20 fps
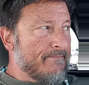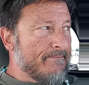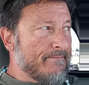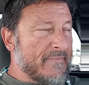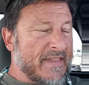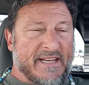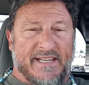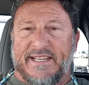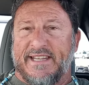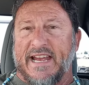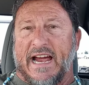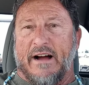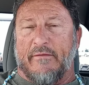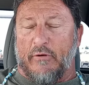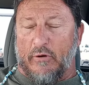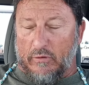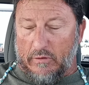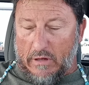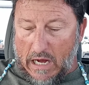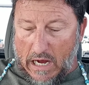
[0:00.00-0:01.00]
the
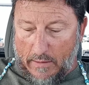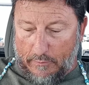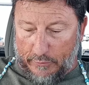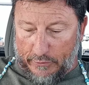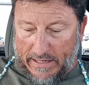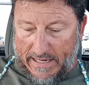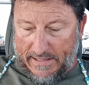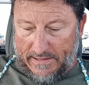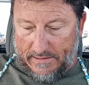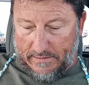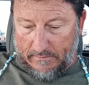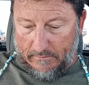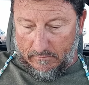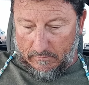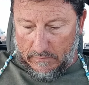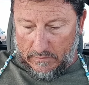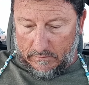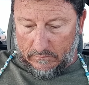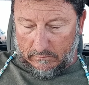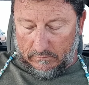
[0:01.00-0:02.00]
devil operates.
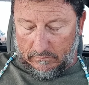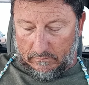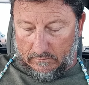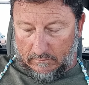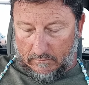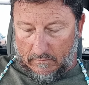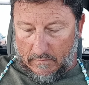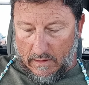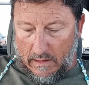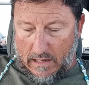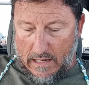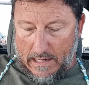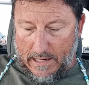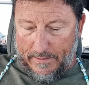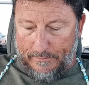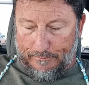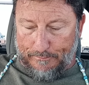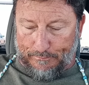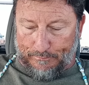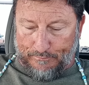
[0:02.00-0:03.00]

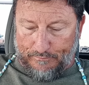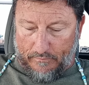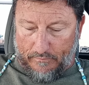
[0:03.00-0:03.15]
Um,